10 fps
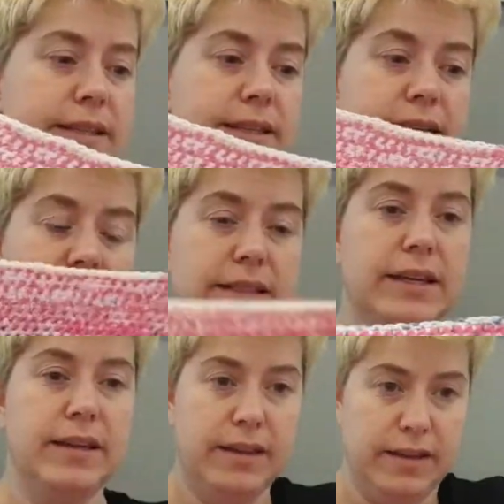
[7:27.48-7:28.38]
this
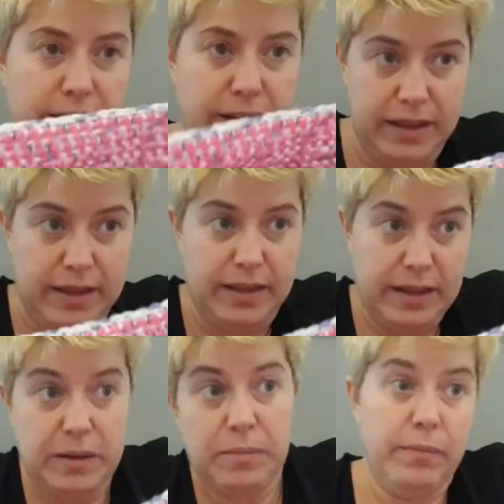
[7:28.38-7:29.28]
is
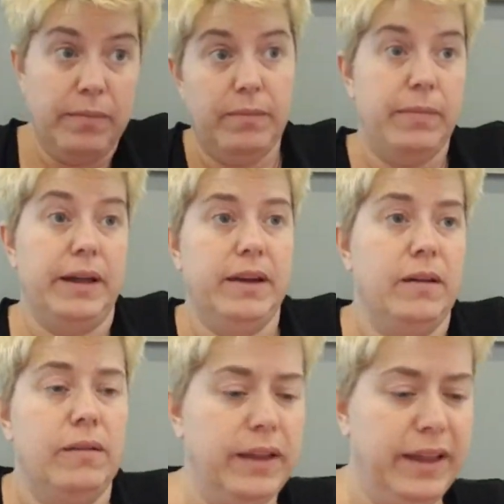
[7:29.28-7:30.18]
body
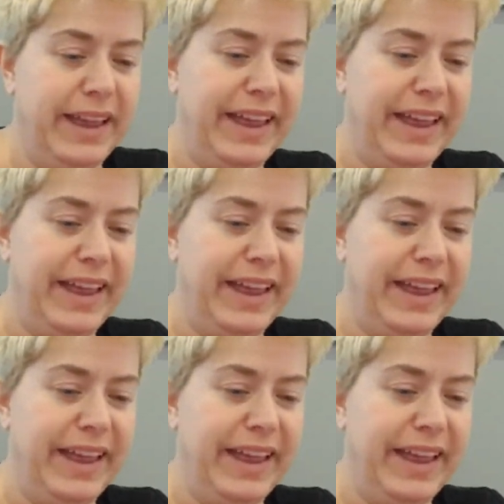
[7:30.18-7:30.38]
hole.